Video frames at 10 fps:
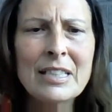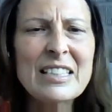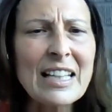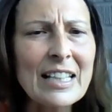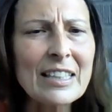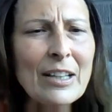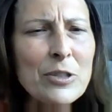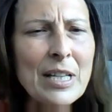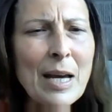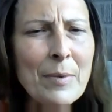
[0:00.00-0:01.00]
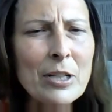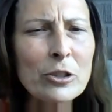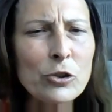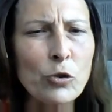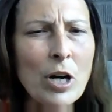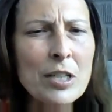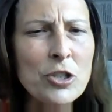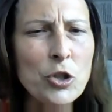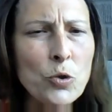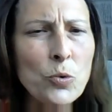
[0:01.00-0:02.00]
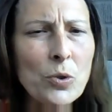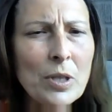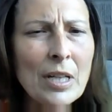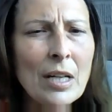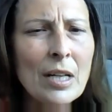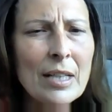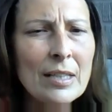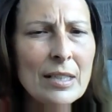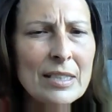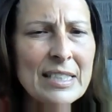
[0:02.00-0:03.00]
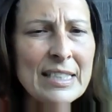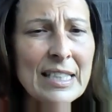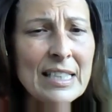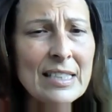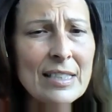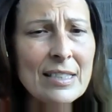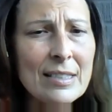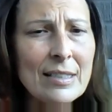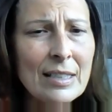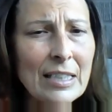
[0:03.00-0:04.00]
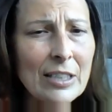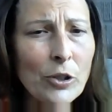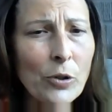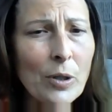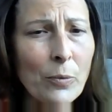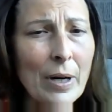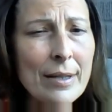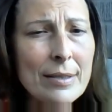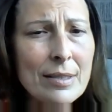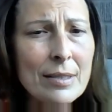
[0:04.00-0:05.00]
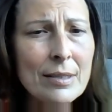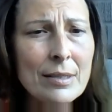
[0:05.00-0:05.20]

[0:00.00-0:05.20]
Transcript: Take those chemical drugs you seize in your arrests,